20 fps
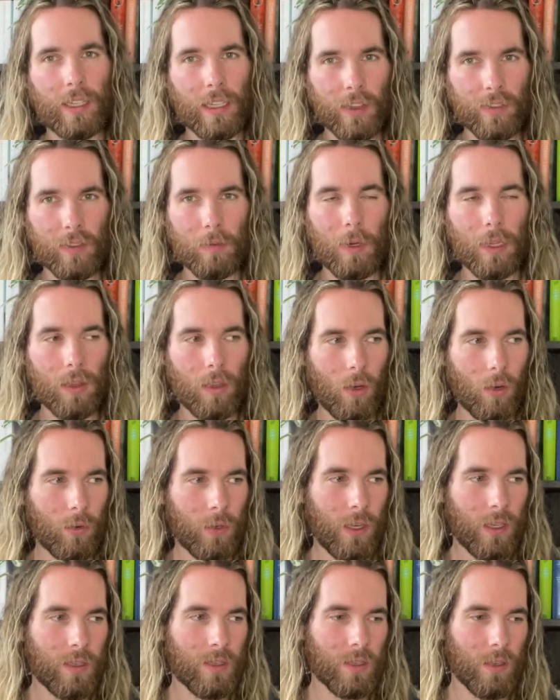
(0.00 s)
after my long
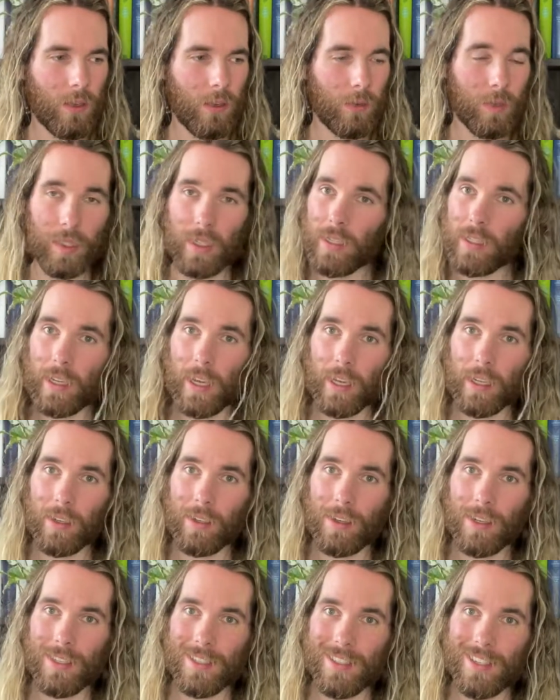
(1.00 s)
run, so we did take it
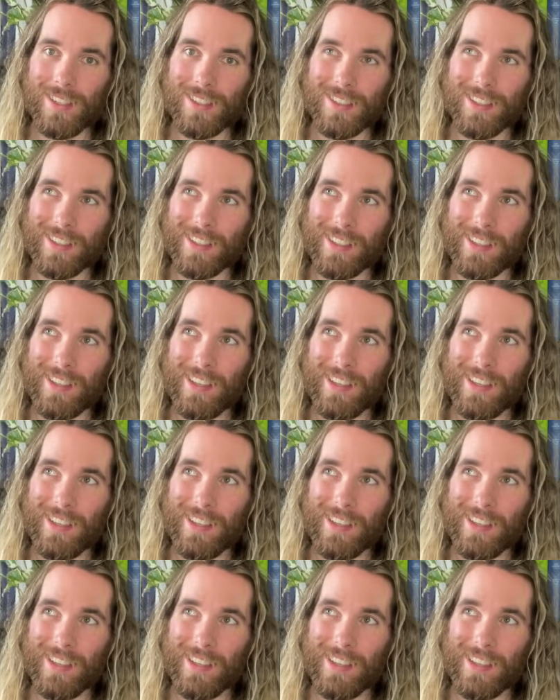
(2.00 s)
nice and easily.